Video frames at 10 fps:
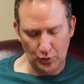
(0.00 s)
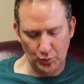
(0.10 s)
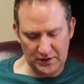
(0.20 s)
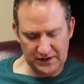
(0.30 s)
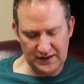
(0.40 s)

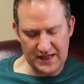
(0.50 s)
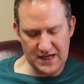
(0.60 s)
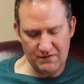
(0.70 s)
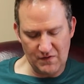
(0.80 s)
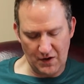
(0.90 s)
would
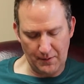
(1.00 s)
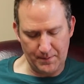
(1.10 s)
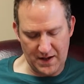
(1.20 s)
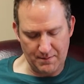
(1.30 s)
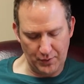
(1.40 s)
lead their
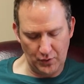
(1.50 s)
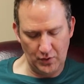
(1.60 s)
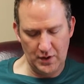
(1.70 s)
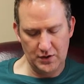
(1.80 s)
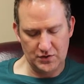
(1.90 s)

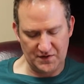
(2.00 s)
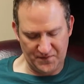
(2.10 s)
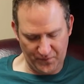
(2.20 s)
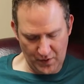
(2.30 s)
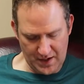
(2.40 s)
people to
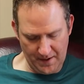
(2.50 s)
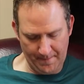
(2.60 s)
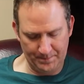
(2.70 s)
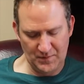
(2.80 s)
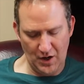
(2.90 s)

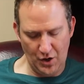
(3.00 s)
freedom